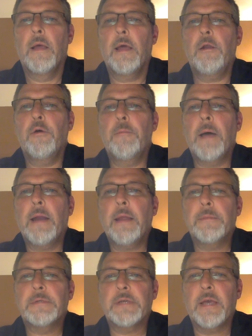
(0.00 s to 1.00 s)
Hello, my
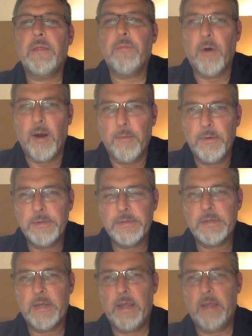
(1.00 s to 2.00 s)
name is Keith
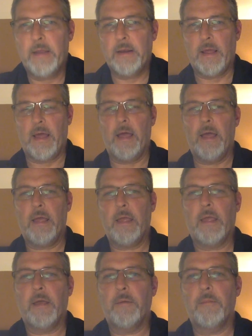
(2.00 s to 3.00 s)
Roberts, and I
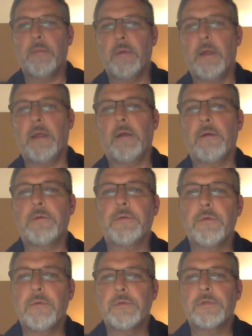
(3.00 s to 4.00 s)
am here
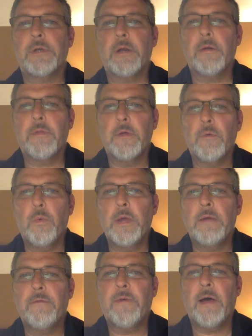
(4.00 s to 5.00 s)
to share the
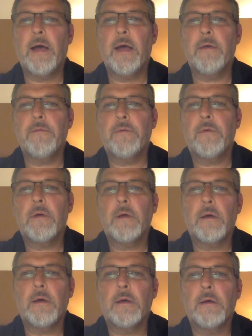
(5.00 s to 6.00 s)
Week 5
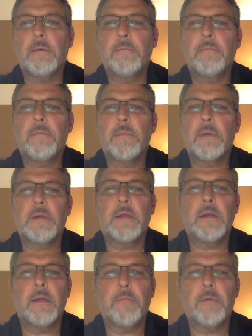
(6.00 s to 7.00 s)

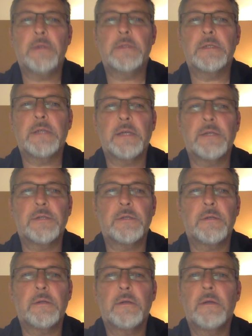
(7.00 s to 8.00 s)
attending presentation.
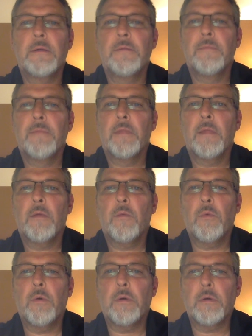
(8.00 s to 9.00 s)

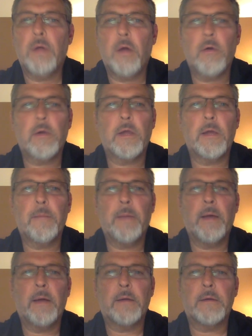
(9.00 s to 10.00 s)
We're talking
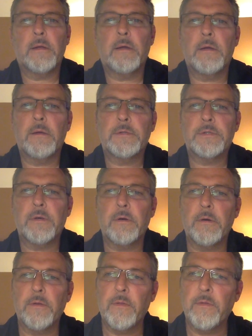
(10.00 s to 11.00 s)
about
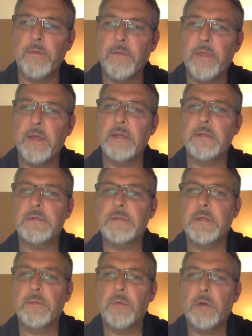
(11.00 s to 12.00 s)
certain
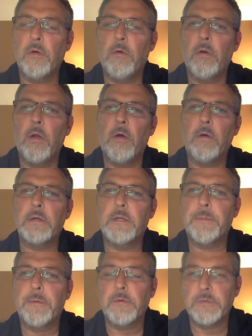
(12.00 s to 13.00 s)
things that would go along a
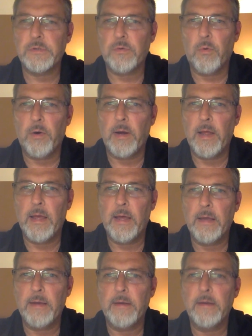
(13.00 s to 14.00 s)
typical
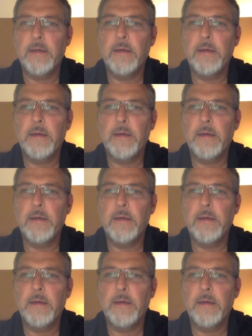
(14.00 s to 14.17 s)
storyline,